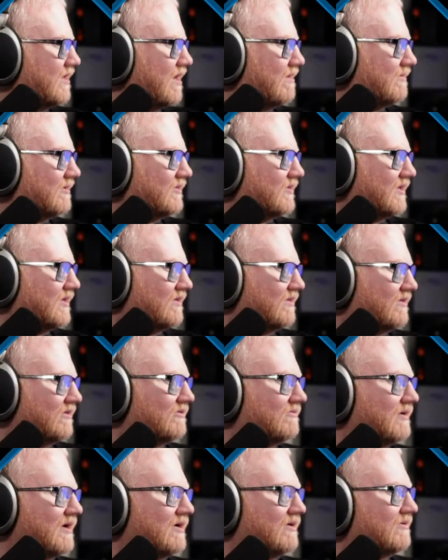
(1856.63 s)
comment these
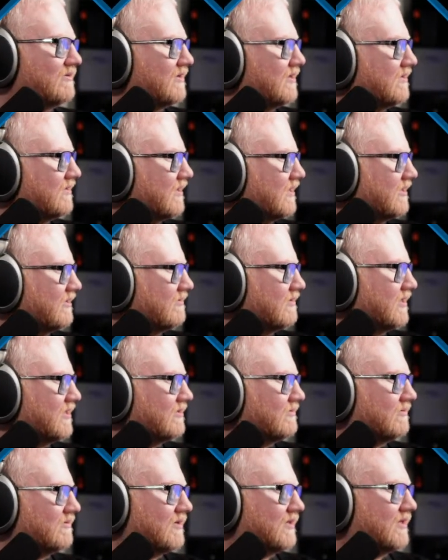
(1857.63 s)
two out because I know
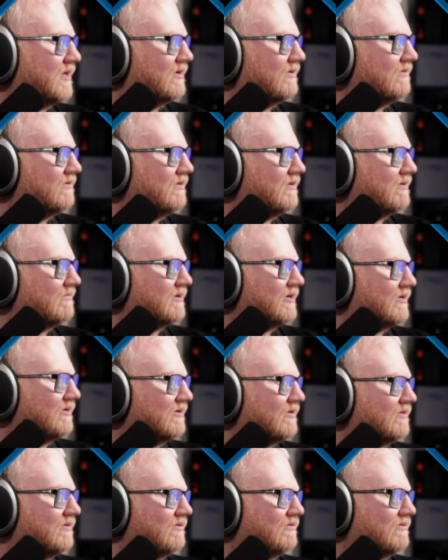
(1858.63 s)
I don't want those. I'm going
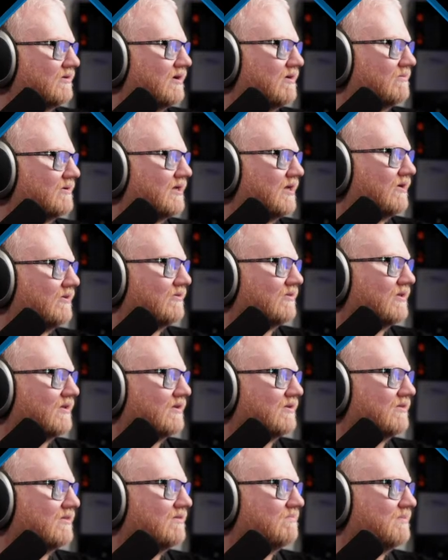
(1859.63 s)
to also comment out
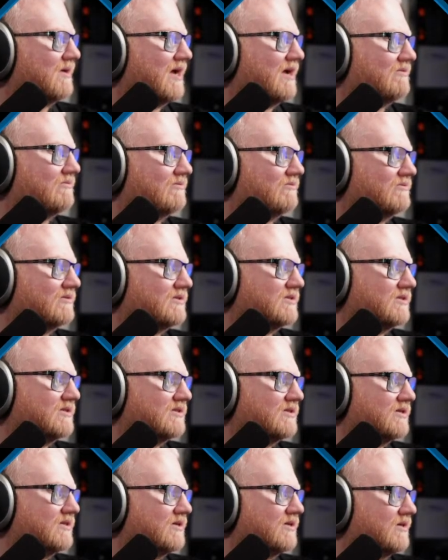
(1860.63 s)
these
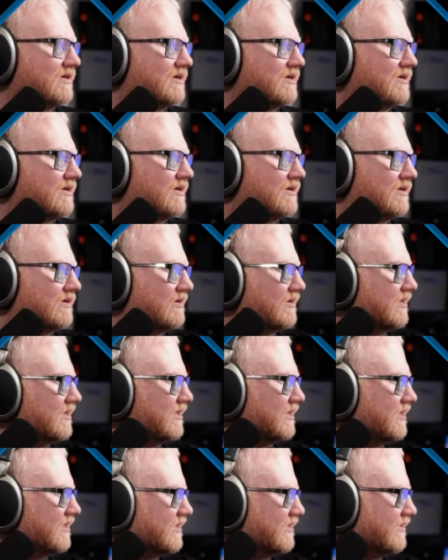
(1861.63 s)
spirals
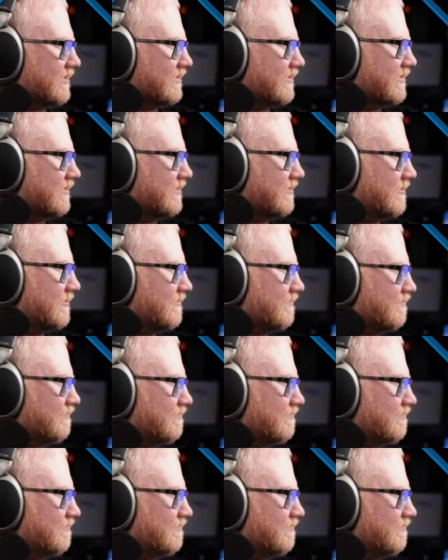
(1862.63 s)
here.